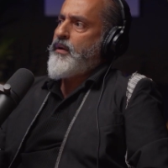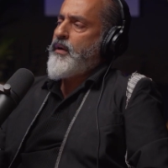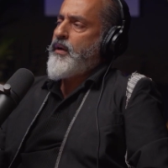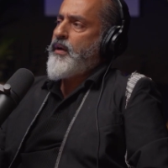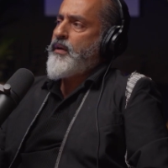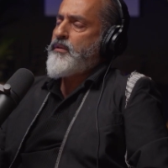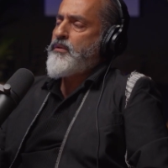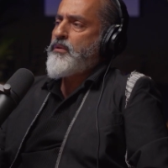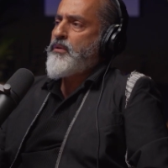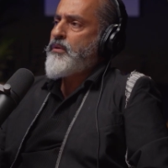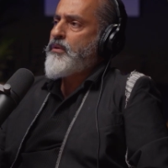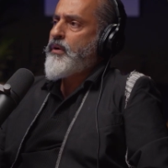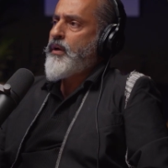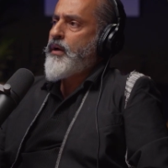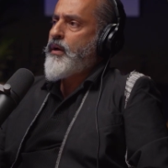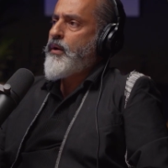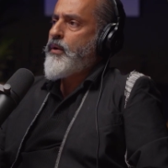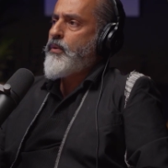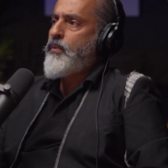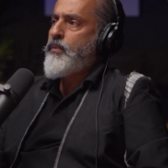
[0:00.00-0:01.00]
I don't know
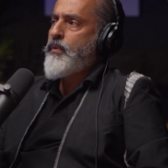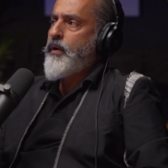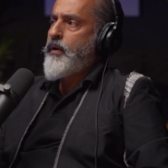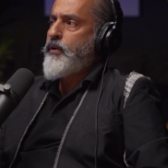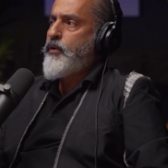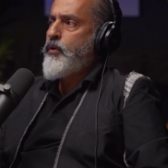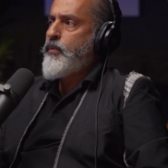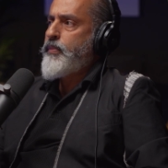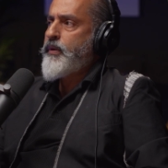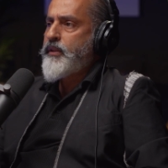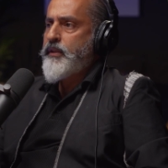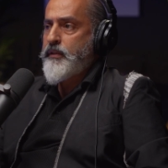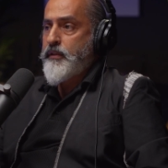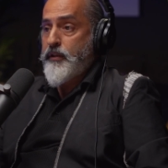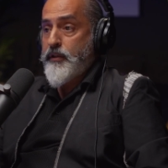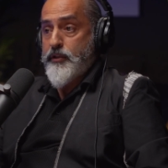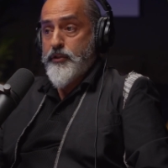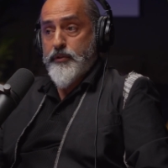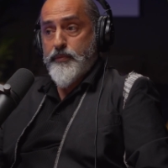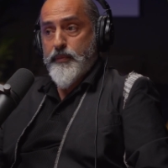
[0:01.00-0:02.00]
how. Nobody
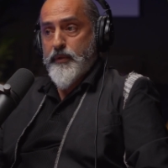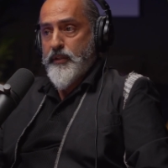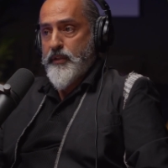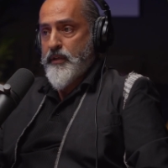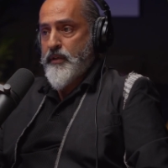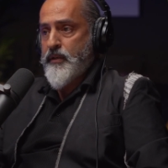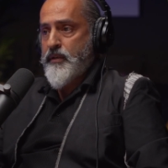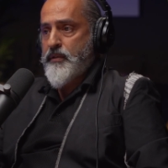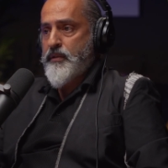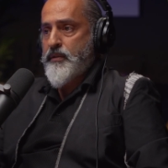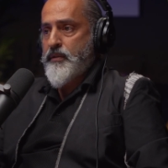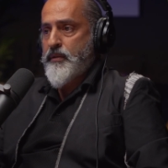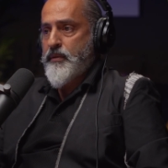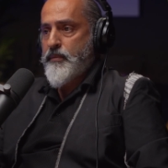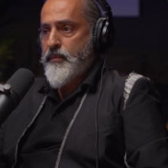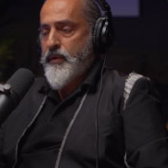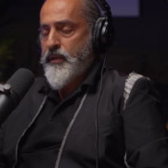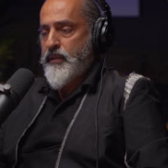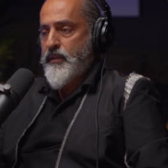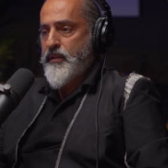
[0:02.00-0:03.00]
teach me this,
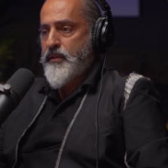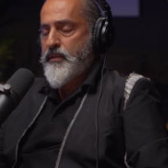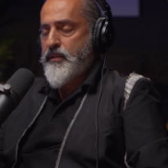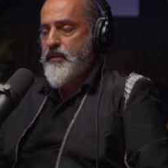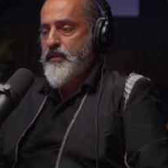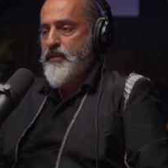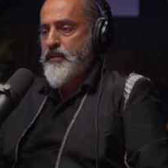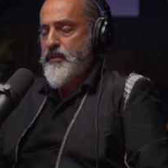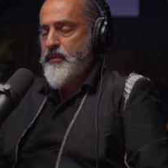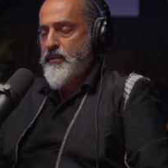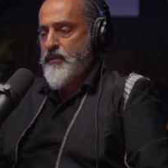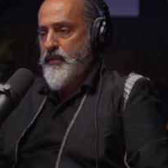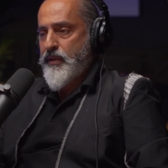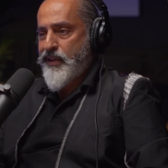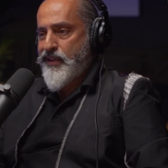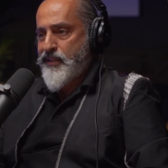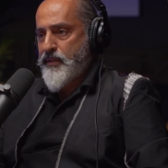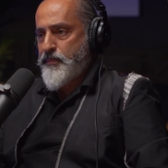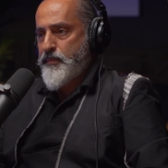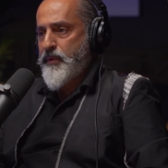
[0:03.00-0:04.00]
but this is
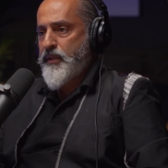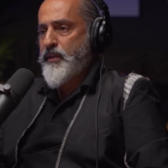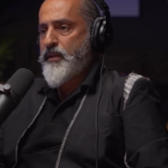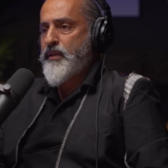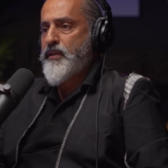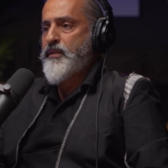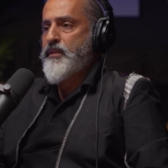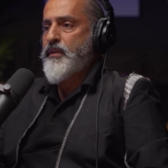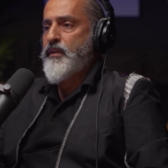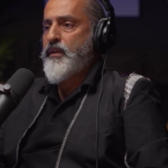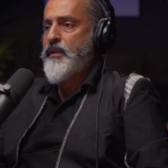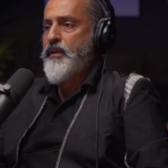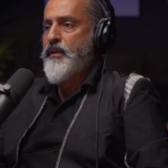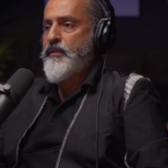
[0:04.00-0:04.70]
experience and